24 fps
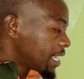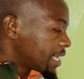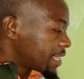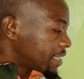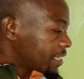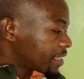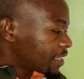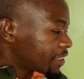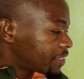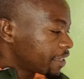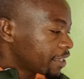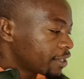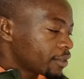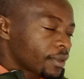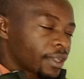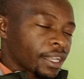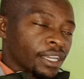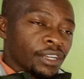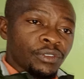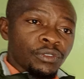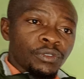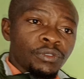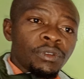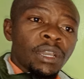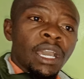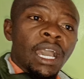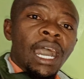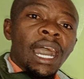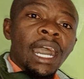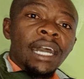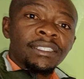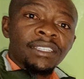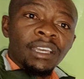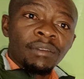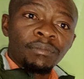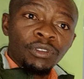The other thing you can do
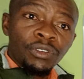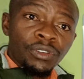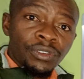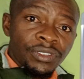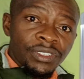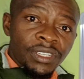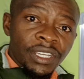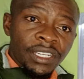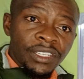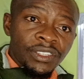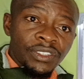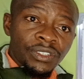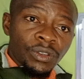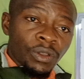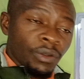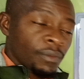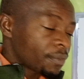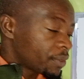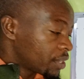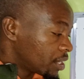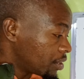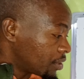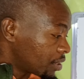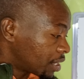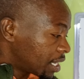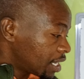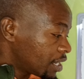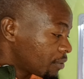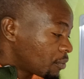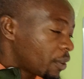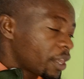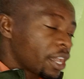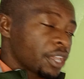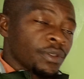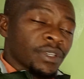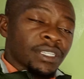are some grocery store, okay,
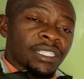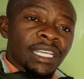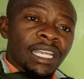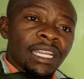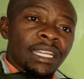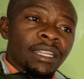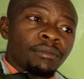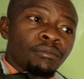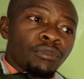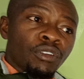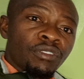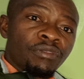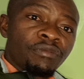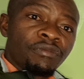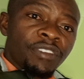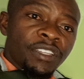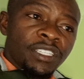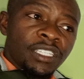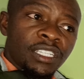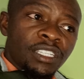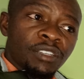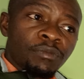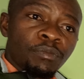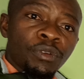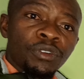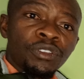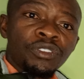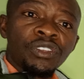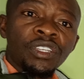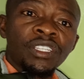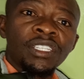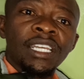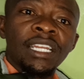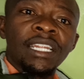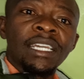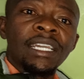where you're selling both vegetables,
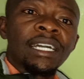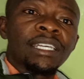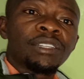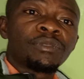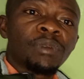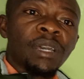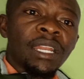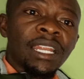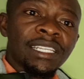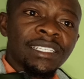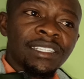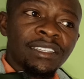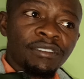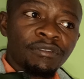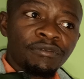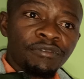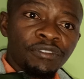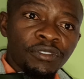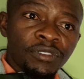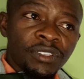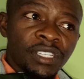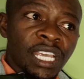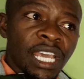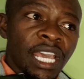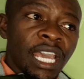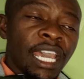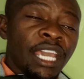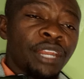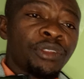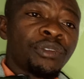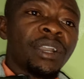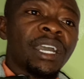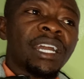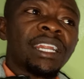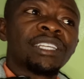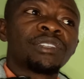you're selling as well as the fruits, and
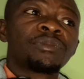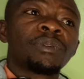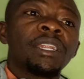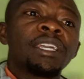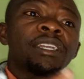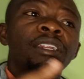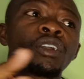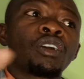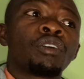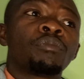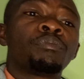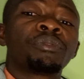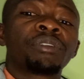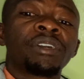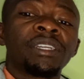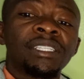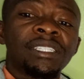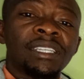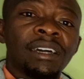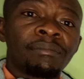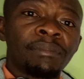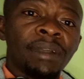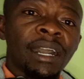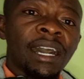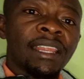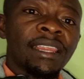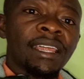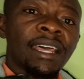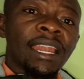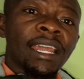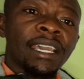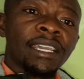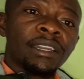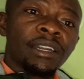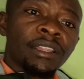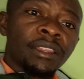you can as well incorporate some other
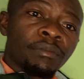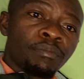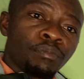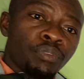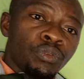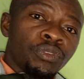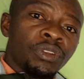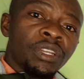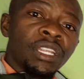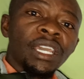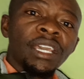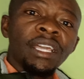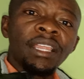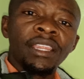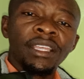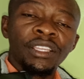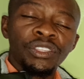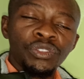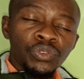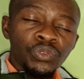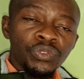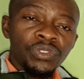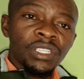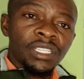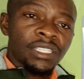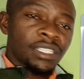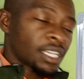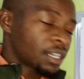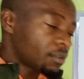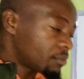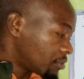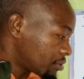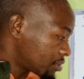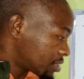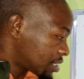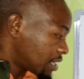like the pudding, the juices,
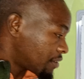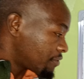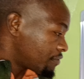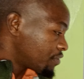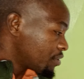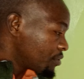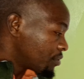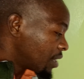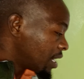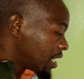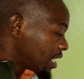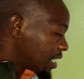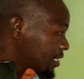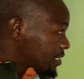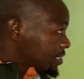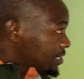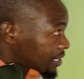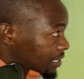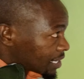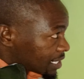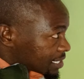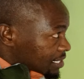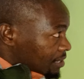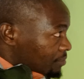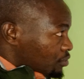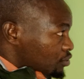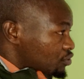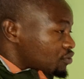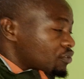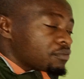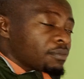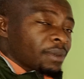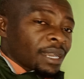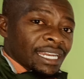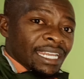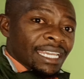and what have you. So that amount
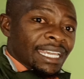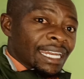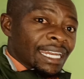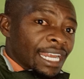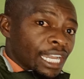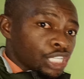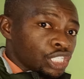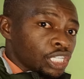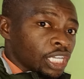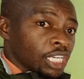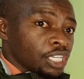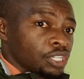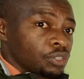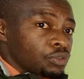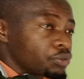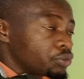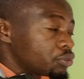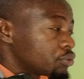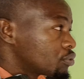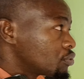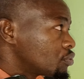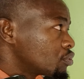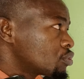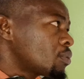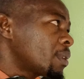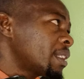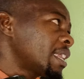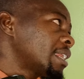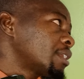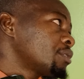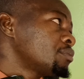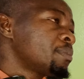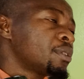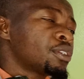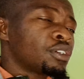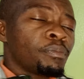of money actually do you good.
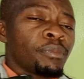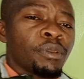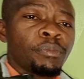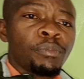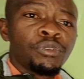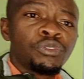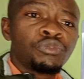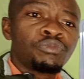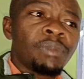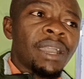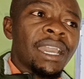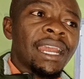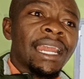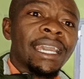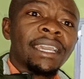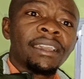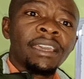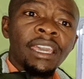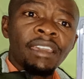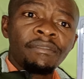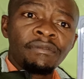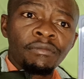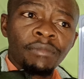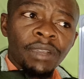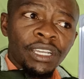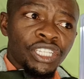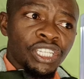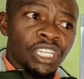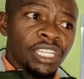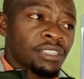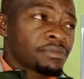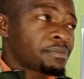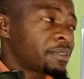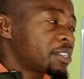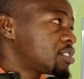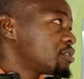Well, you may not be able to buy like heavy
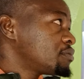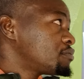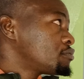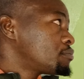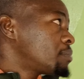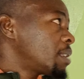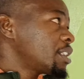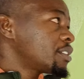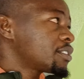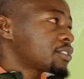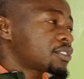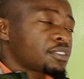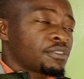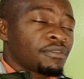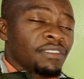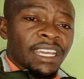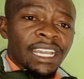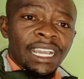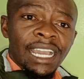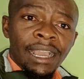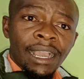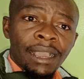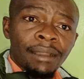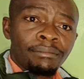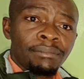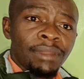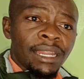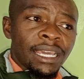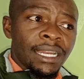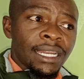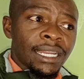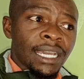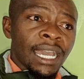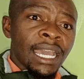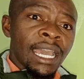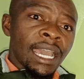machines, but if you buy yourself like a
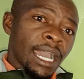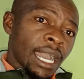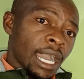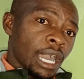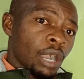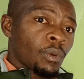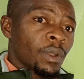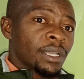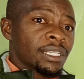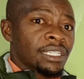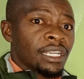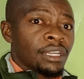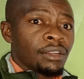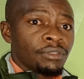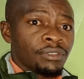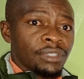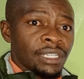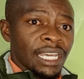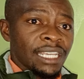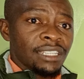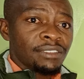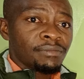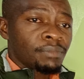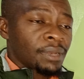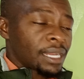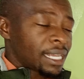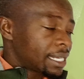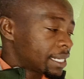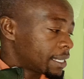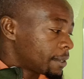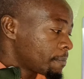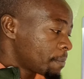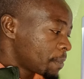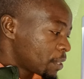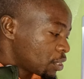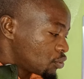blender, quite a nice
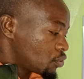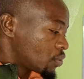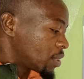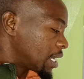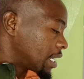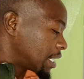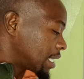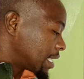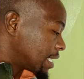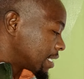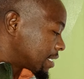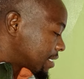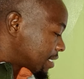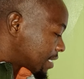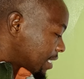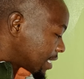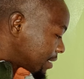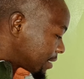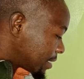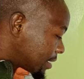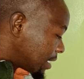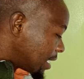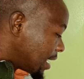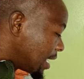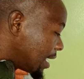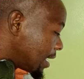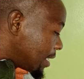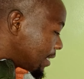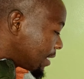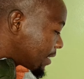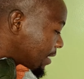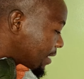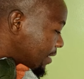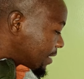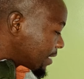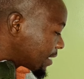blender, you can get started.
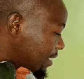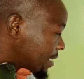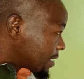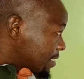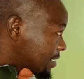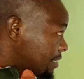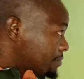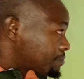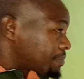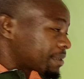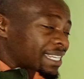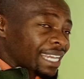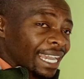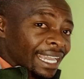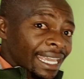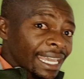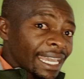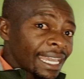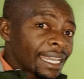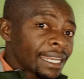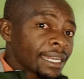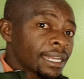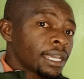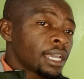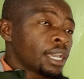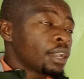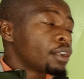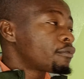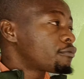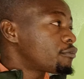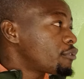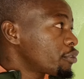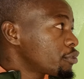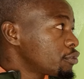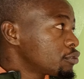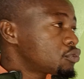The other thing is that, but again,
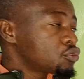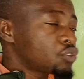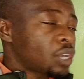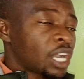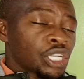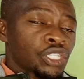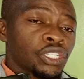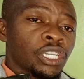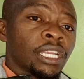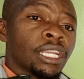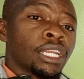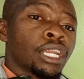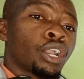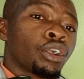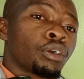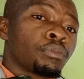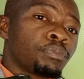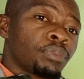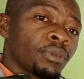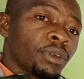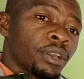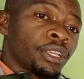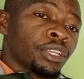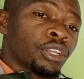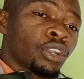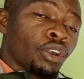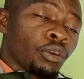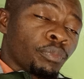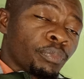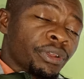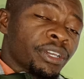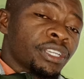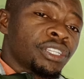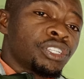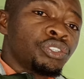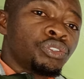for you to actually
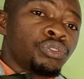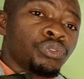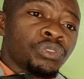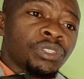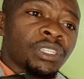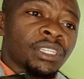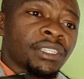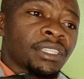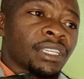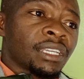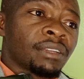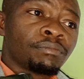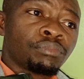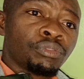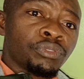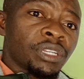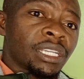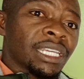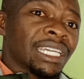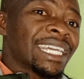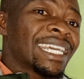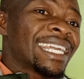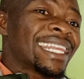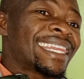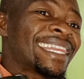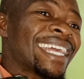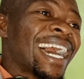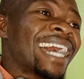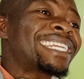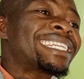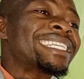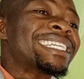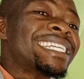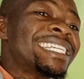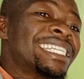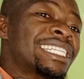incorporate juices and pudding,
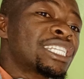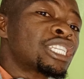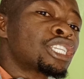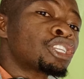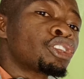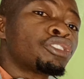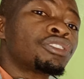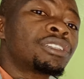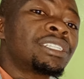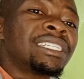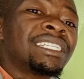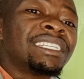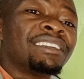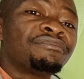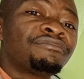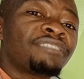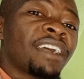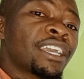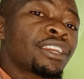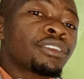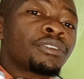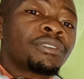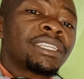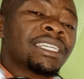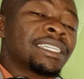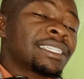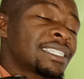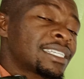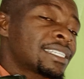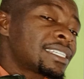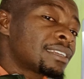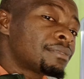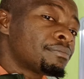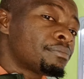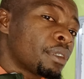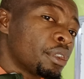that is not defined or
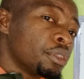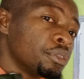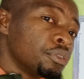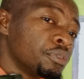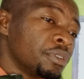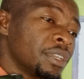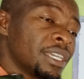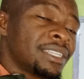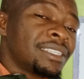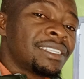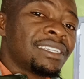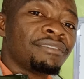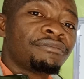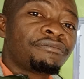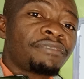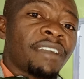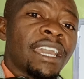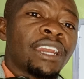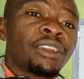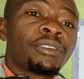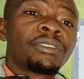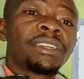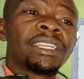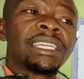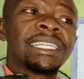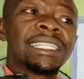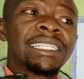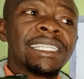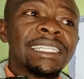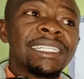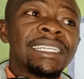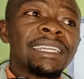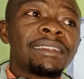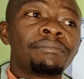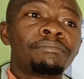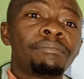dictated by you. It's defined or
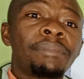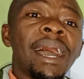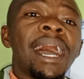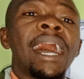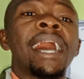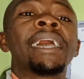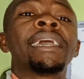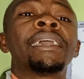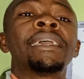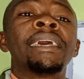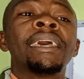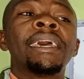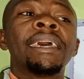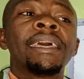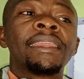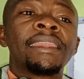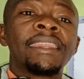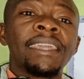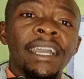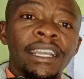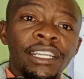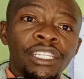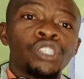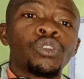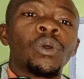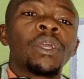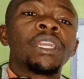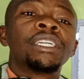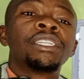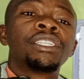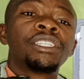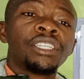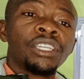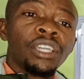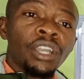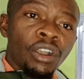dictated by the
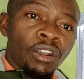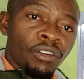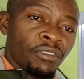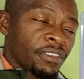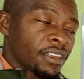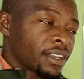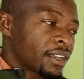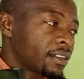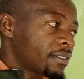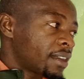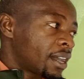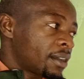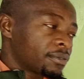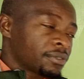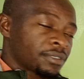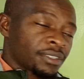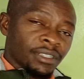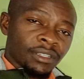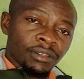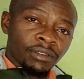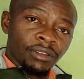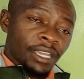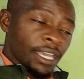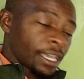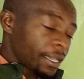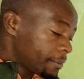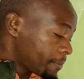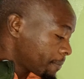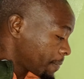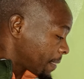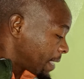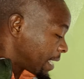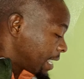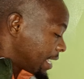actuality on the ground. Okay.